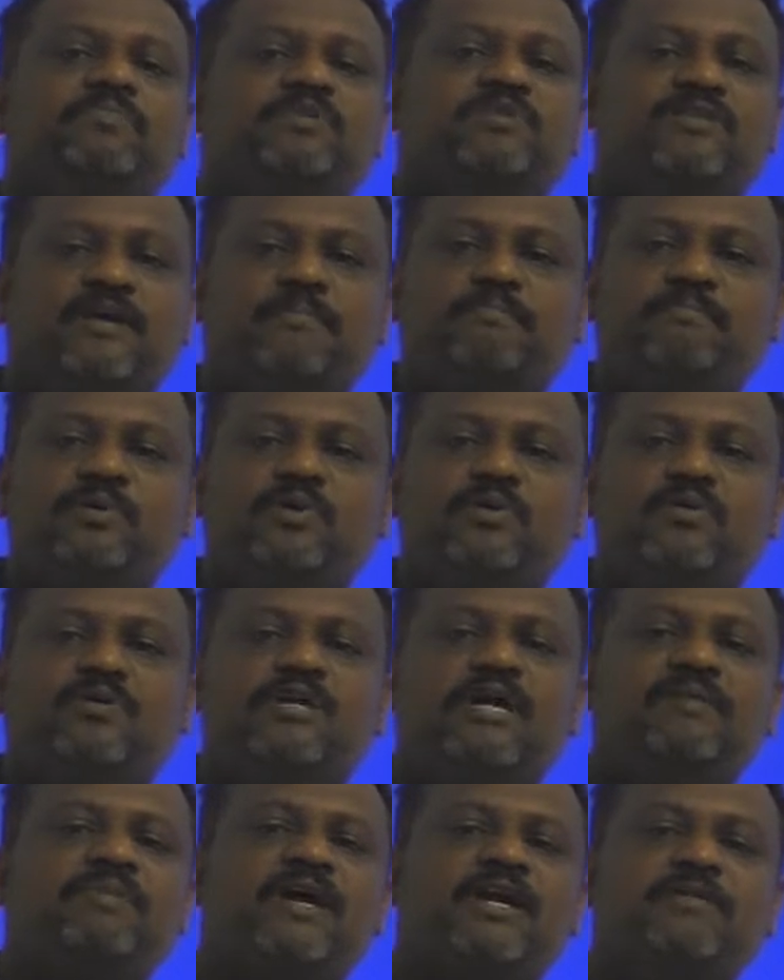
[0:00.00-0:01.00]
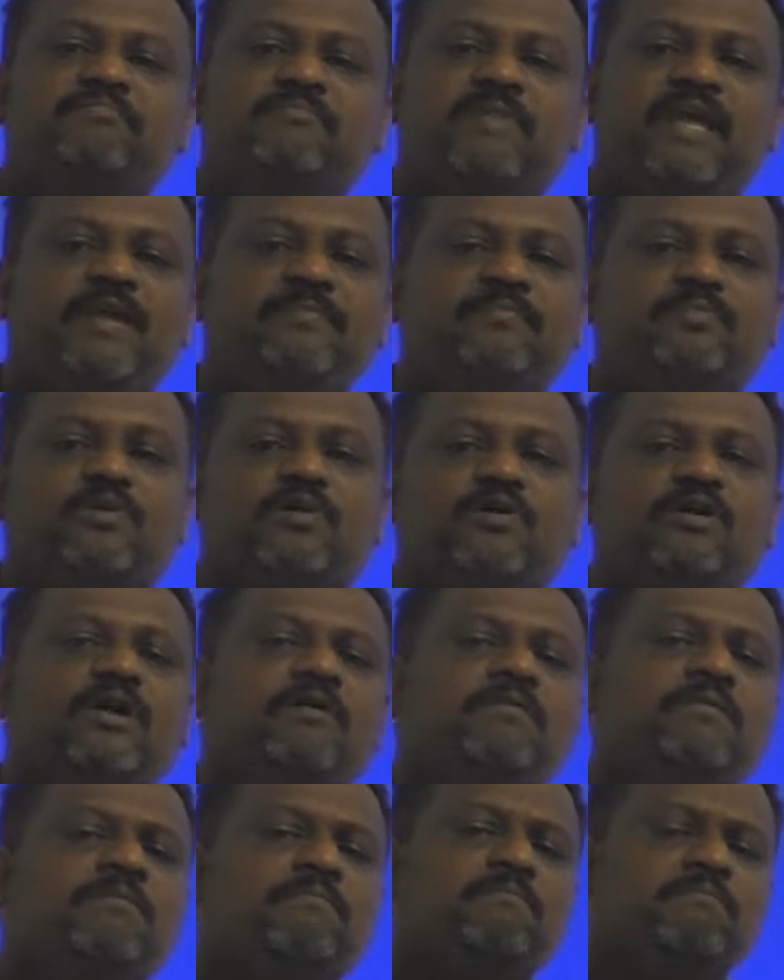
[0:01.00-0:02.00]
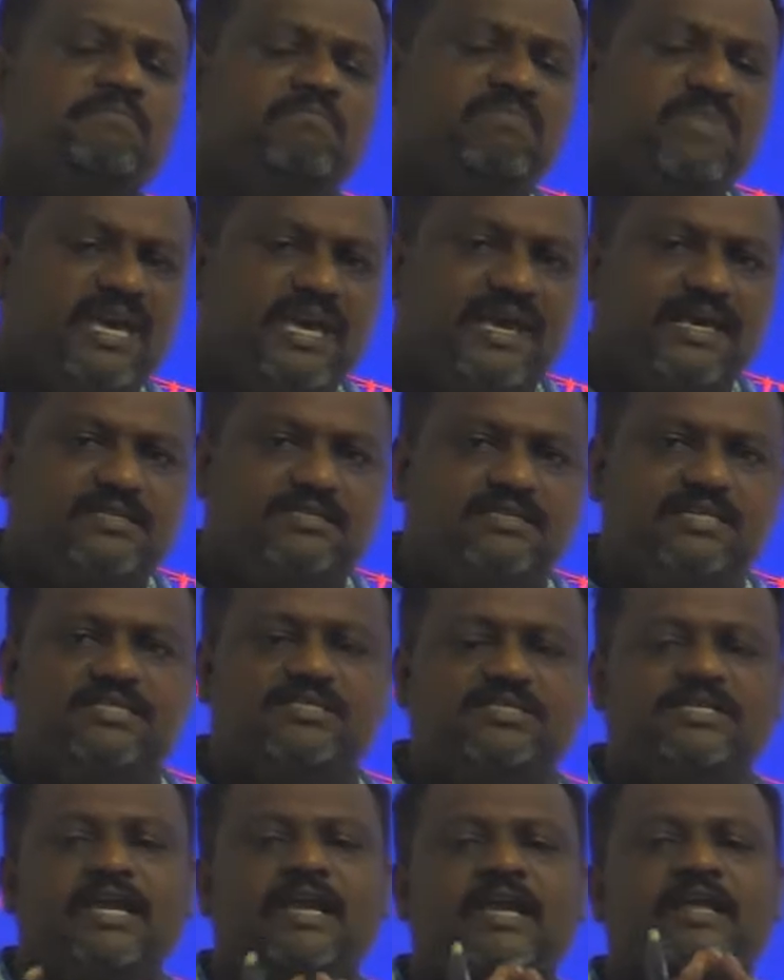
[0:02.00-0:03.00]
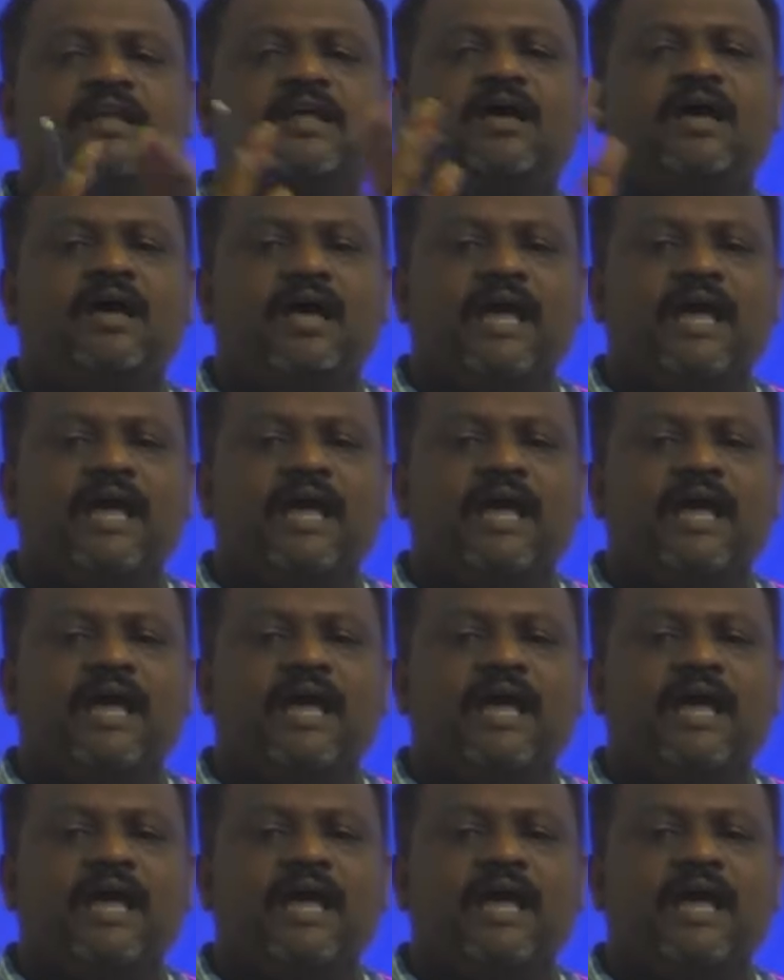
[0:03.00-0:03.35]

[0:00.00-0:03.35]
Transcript: subprogram and main program may exist in